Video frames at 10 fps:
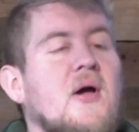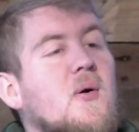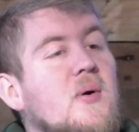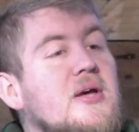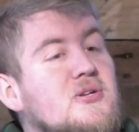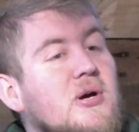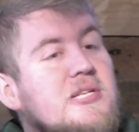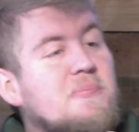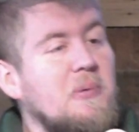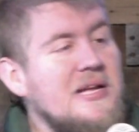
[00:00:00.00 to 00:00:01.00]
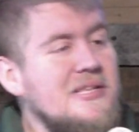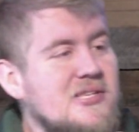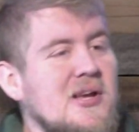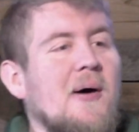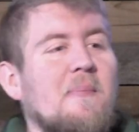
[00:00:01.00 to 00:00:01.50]
We enjoy
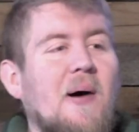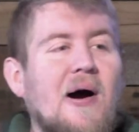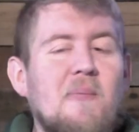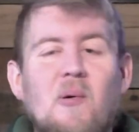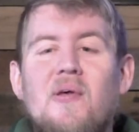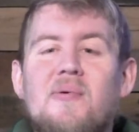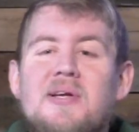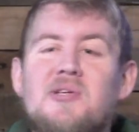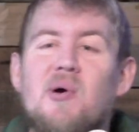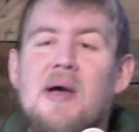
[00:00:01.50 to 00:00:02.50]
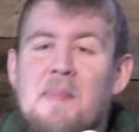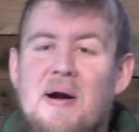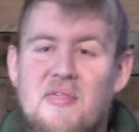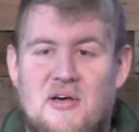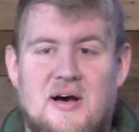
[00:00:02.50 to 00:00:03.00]
sprints more than we enjoy a
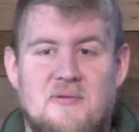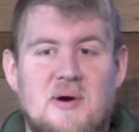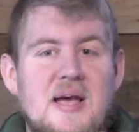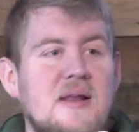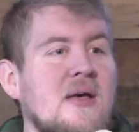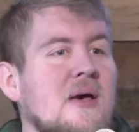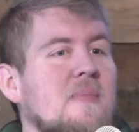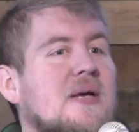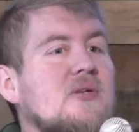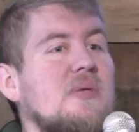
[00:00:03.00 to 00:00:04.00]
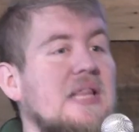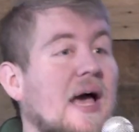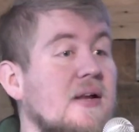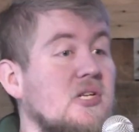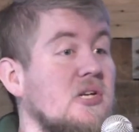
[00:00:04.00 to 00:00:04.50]
marathon, right? Because we
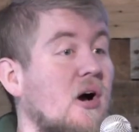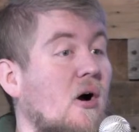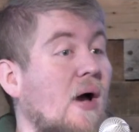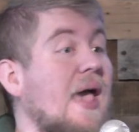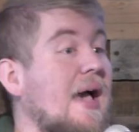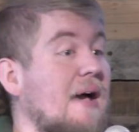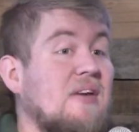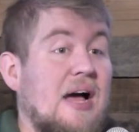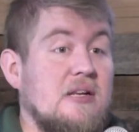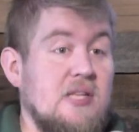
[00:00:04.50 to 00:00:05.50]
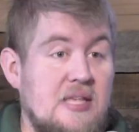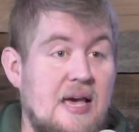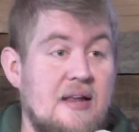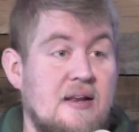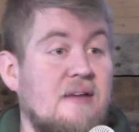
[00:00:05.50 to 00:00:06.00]
like to know, hey, I've gotten to the
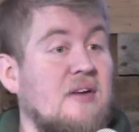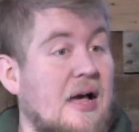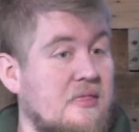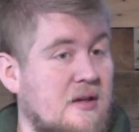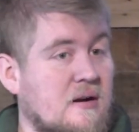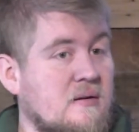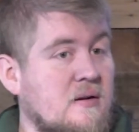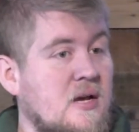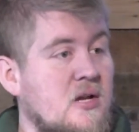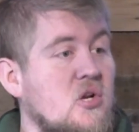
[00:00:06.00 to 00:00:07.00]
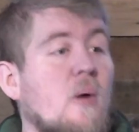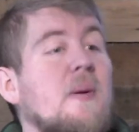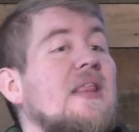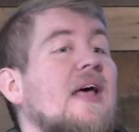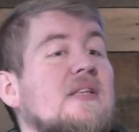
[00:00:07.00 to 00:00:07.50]
end, I've gotten there.
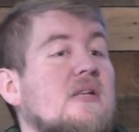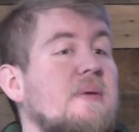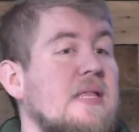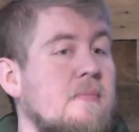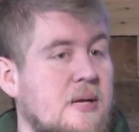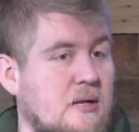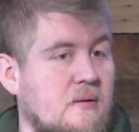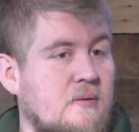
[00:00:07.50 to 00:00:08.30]
Nobody likes to be in the middle.